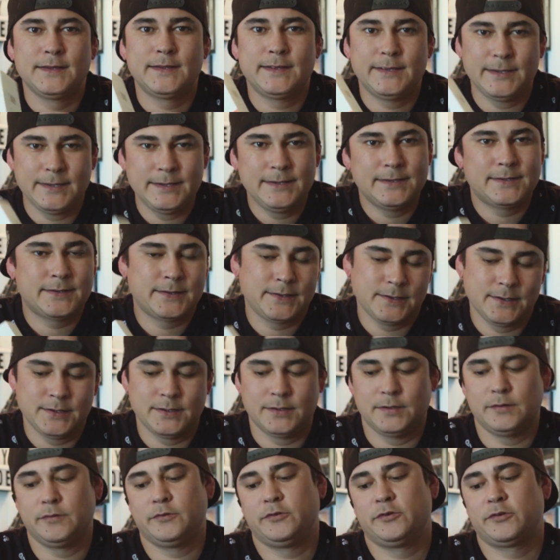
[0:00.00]

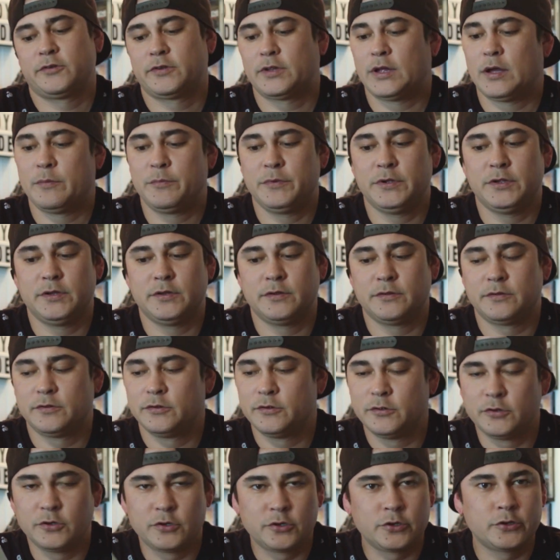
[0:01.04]
T10. Just, I
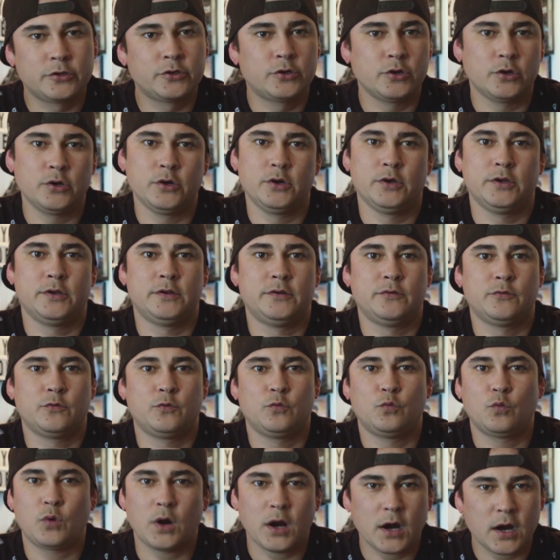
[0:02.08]
mean, good
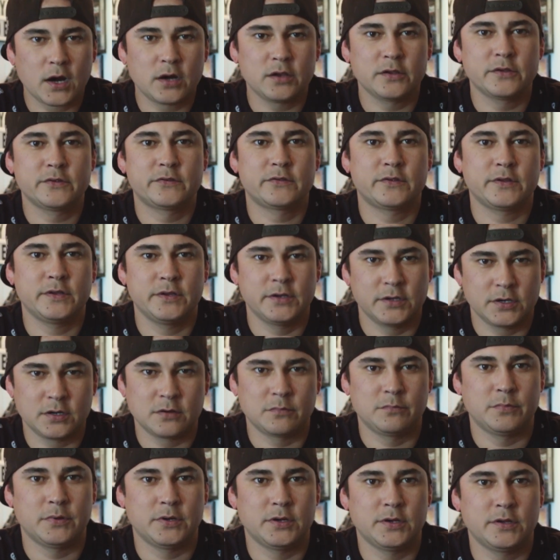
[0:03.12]
wireless
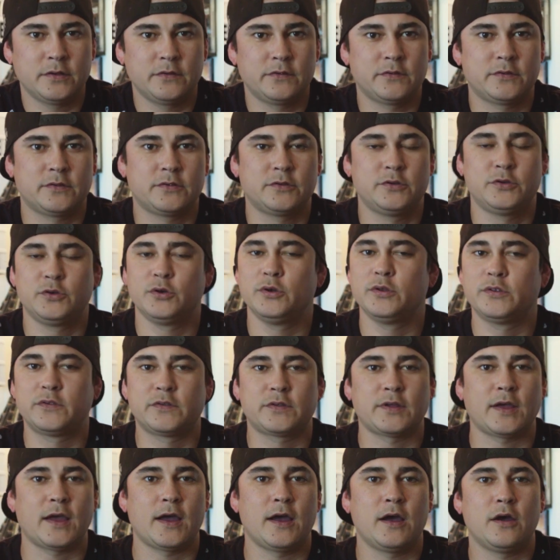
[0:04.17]
earbuds, good
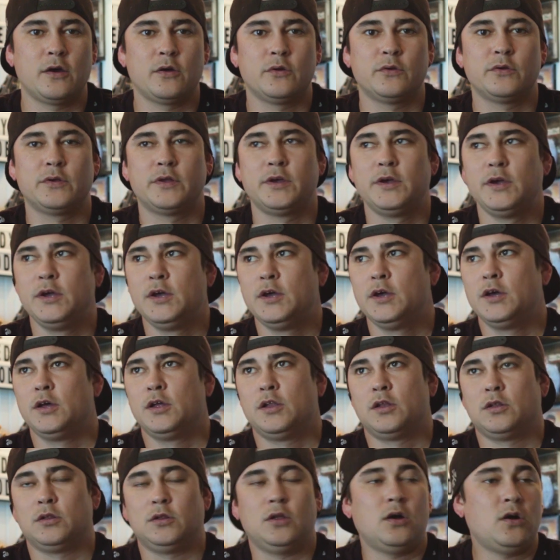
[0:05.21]
sound,
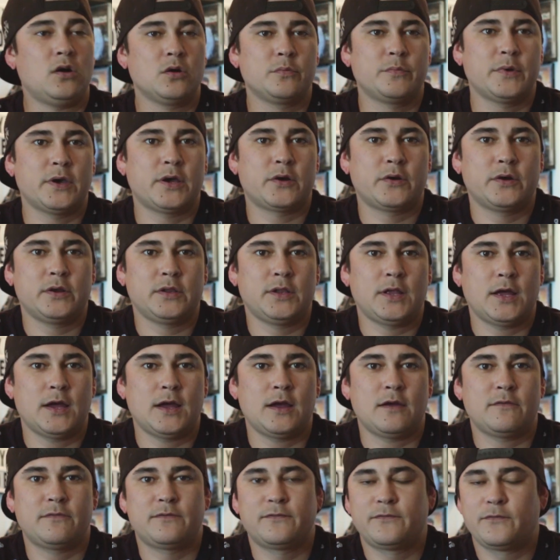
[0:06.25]
long battery
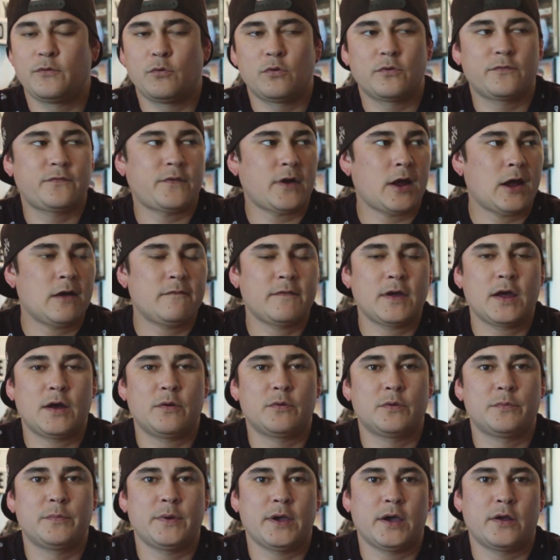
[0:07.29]
life, 4 or 5
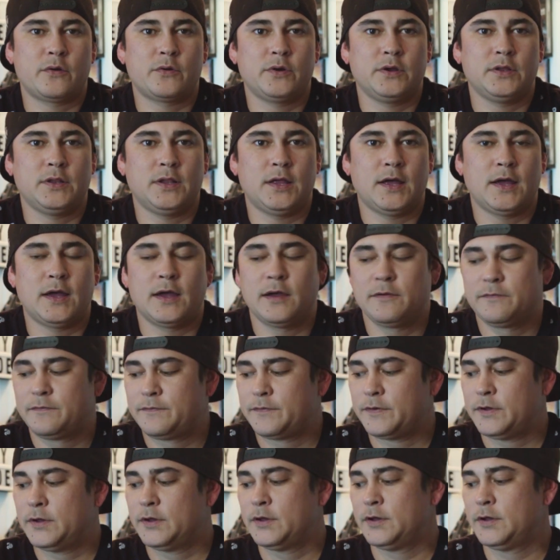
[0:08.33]
hour battery
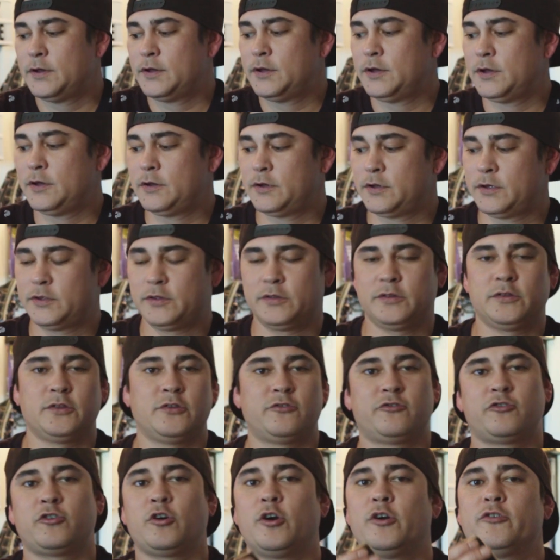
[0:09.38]
life. The
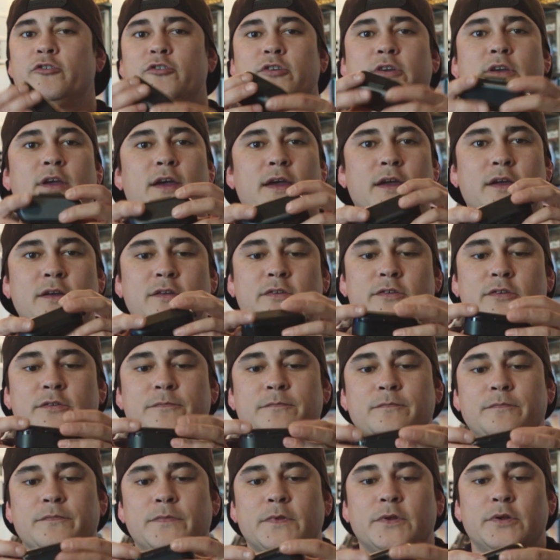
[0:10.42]
charging case,
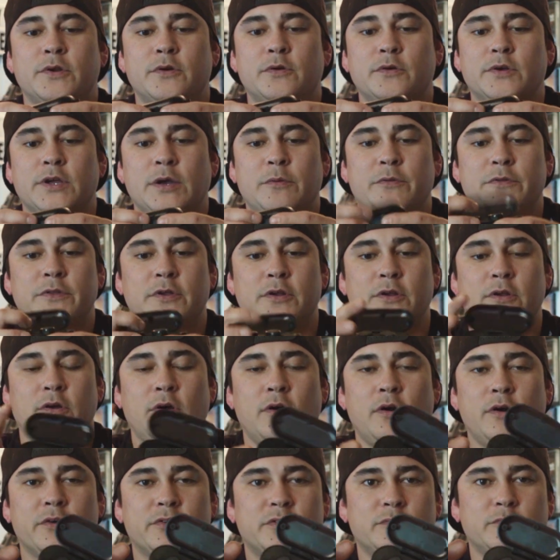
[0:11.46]
you know, it came with an
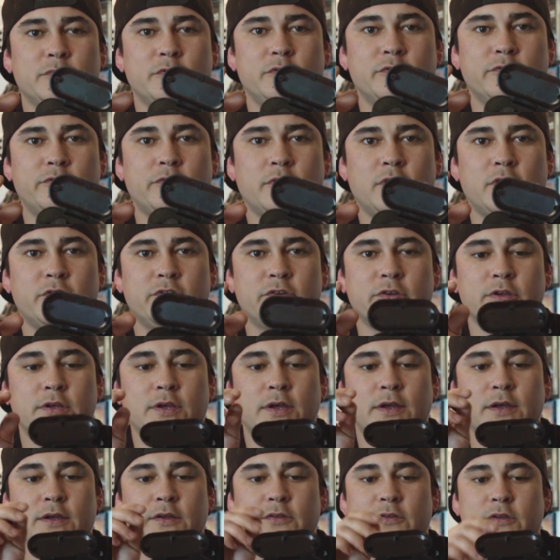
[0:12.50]
awesome little charging
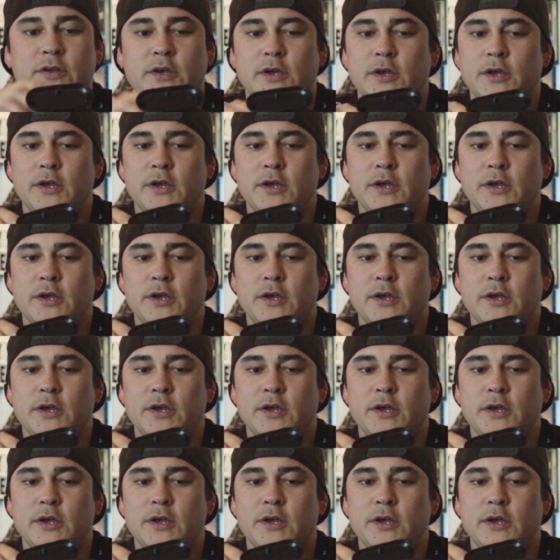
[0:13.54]
case,